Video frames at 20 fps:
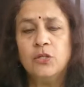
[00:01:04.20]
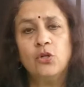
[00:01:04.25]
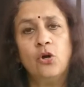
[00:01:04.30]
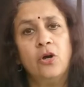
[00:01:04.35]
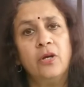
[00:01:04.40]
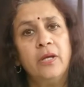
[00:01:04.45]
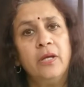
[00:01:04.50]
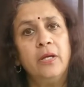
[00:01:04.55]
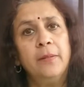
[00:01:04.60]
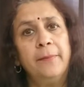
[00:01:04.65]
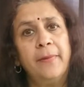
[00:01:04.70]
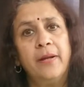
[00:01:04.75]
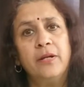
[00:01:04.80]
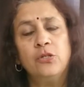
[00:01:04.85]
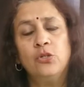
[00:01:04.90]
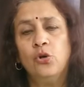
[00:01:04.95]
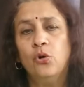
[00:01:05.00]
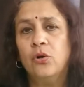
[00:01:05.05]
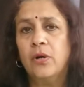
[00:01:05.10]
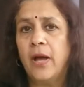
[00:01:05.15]
talking
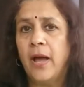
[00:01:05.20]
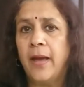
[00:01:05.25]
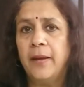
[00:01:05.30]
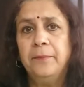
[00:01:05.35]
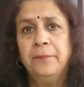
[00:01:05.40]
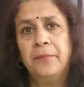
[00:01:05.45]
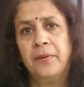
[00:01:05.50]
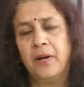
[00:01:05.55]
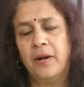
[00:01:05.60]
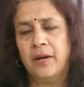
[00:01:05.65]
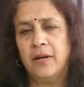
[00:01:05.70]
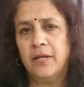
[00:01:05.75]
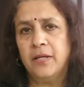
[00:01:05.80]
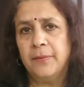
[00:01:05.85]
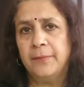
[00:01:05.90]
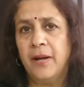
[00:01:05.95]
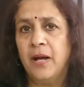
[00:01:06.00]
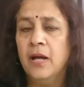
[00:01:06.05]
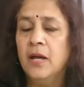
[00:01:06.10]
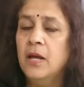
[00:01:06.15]
about yoga and
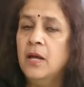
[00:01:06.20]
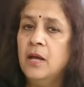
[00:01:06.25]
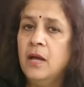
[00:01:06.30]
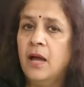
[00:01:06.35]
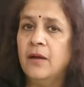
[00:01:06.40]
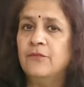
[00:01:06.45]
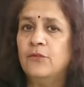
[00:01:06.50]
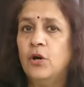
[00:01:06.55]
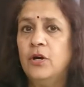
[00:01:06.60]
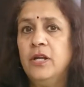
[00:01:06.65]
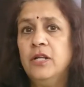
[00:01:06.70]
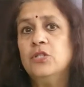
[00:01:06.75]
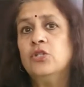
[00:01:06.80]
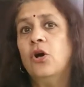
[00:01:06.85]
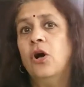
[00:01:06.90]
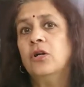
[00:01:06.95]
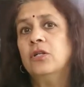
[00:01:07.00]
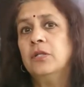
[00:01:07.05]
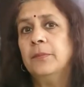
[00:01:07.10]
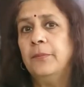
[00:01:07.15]
pranayama. I've already
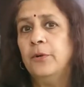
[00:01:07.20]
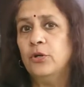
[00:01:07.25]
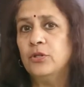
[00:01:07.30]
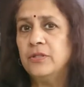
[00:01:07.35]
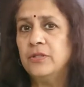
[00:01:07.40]
talked about